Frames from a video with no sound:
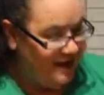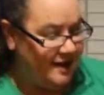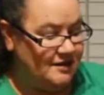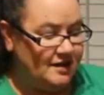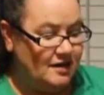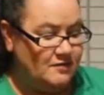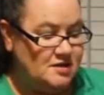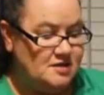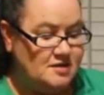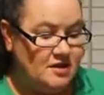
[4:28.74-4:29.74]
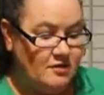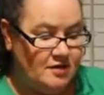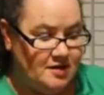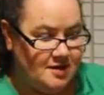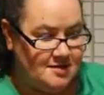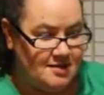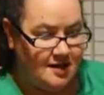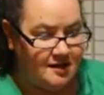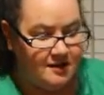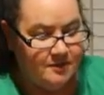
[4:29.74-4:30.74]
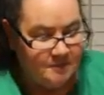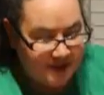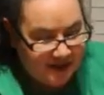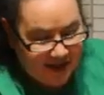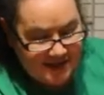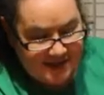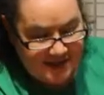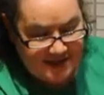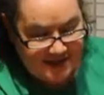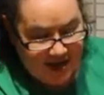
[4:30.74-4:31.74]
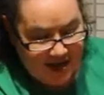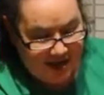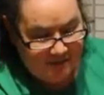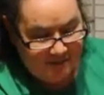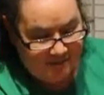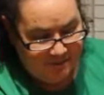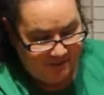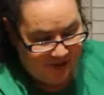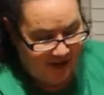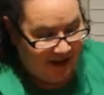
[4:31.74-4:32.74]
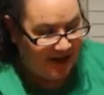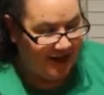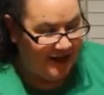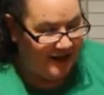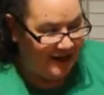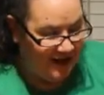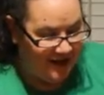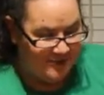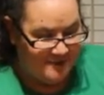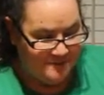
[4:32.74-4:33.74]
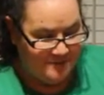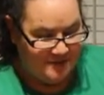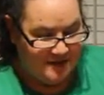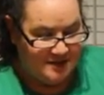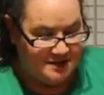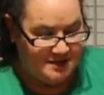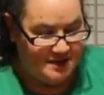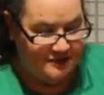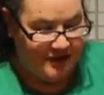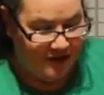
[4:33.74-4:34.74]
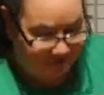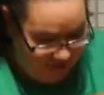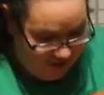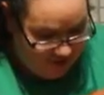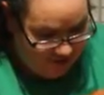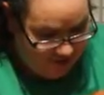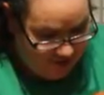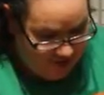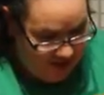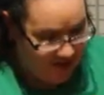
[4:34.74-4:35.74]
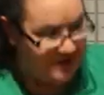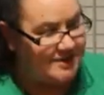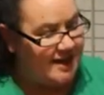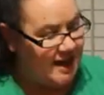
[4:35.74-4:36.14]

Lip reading: And then I would just lower this a little bit less each time and just give that visual signal.